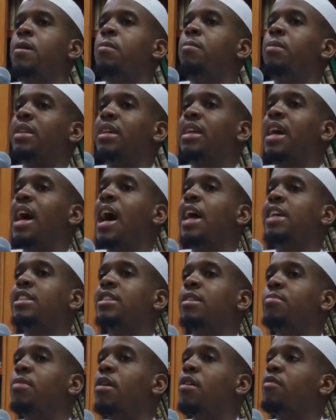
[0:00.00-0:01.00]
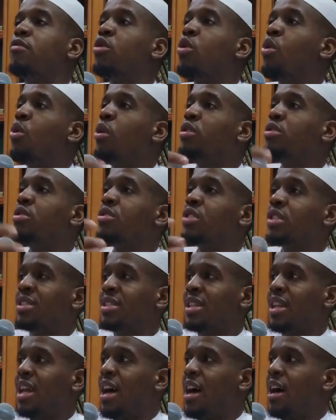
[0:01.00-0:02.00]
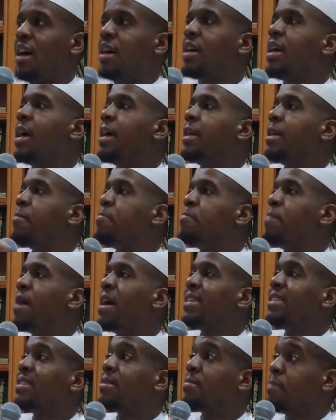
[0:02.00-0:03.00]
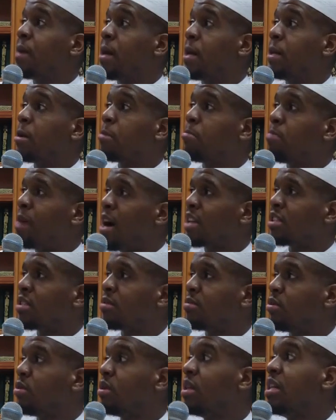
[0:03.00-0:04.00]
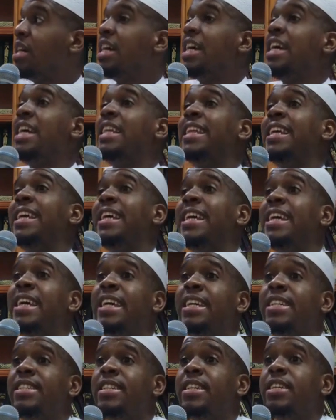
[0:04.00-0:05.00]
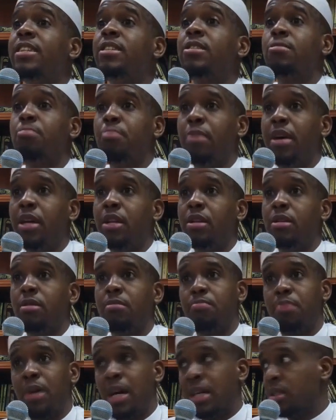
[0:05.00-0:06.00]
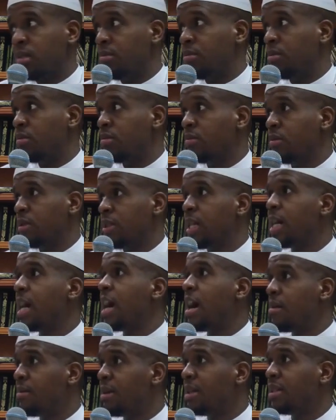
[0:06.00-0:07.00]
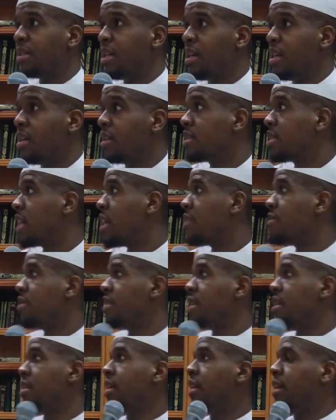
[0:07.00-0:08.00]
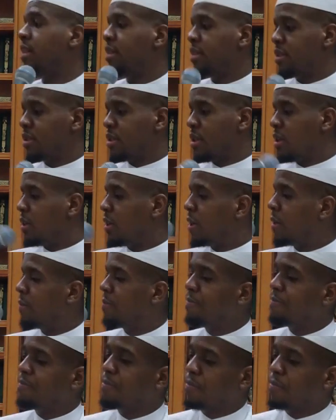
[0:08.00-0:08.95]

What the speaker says: But the concept of going to the salah in the best manner possible, in the easiest manner possible. Everybody understand this? Time for the adhan, inshallah.